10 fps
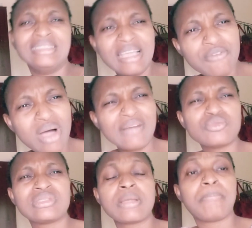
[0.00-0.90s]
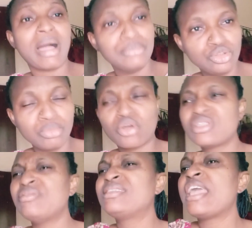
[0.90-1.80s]
Devil had to take permission because
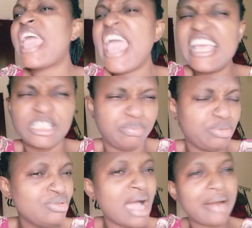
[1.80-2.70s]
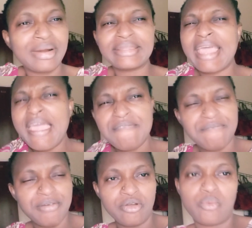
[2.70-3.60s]
there is an edge built around
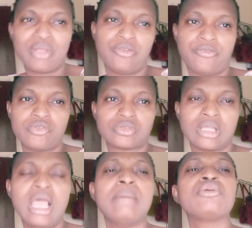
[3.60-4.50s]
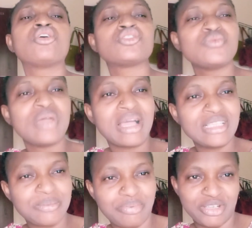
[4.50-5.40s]
every one of us because we are
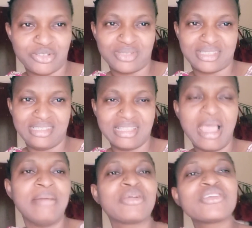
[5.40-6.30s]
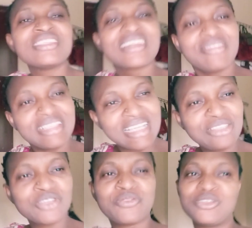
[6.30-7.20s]
his precious seed. Because he
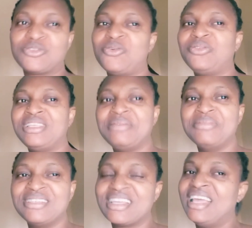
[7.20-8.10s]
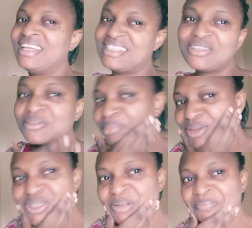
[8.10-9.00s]
created us for his own image. Is that not
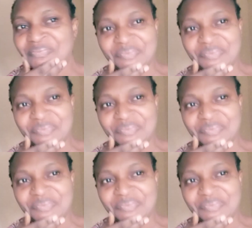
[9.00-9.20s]
blossom?